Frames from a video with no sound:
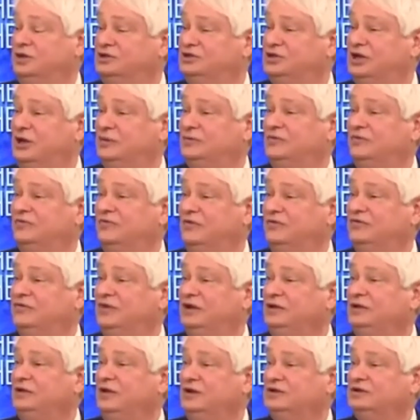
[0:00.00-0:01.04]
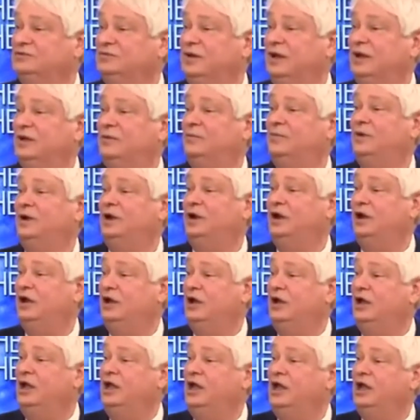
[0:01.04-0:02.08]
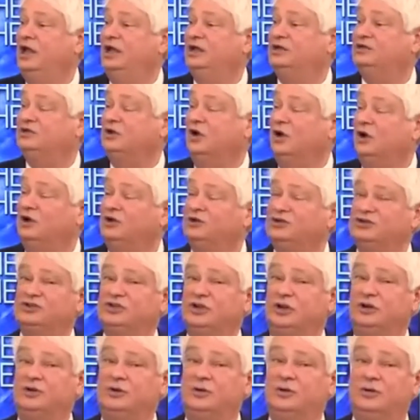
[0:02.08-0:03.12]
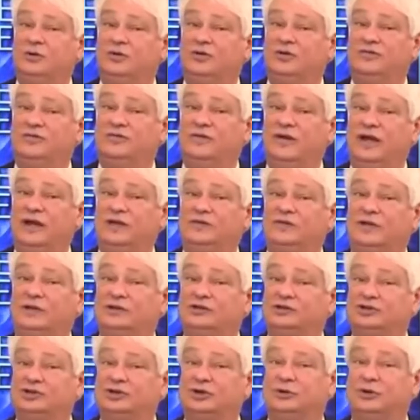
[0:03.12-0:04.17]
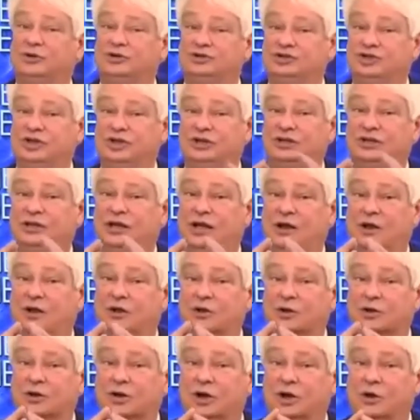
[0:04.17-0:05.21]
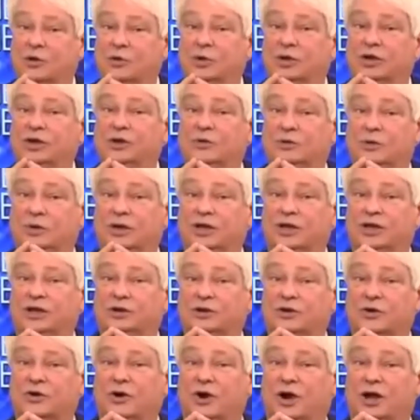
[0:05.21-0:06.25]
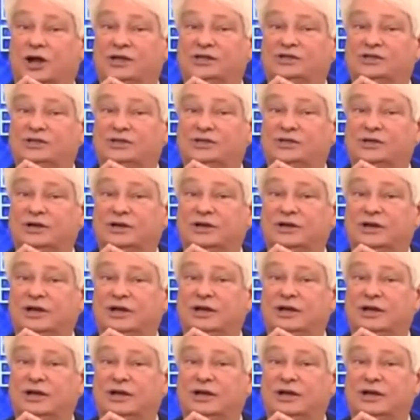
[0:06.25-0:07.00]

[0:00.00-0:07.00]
Corinthians chapter 15 talks about. But it's also the fact that Jew and Gentile are co-equal in Christ.